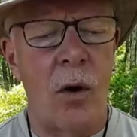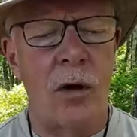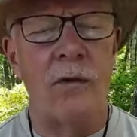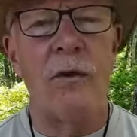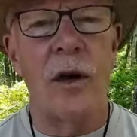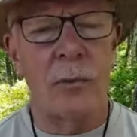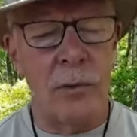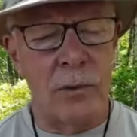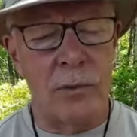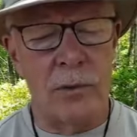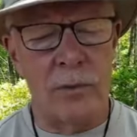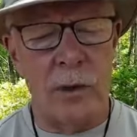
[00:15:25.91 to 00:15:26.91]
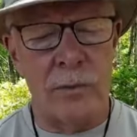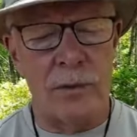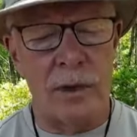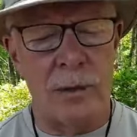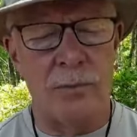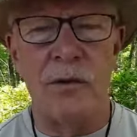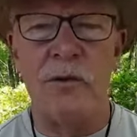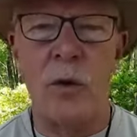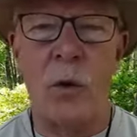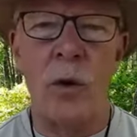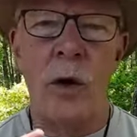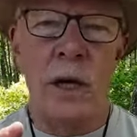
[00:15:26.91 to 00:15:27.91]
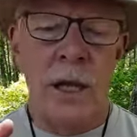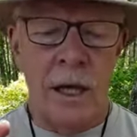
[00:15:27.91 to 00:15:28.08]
on Fire Maple's website before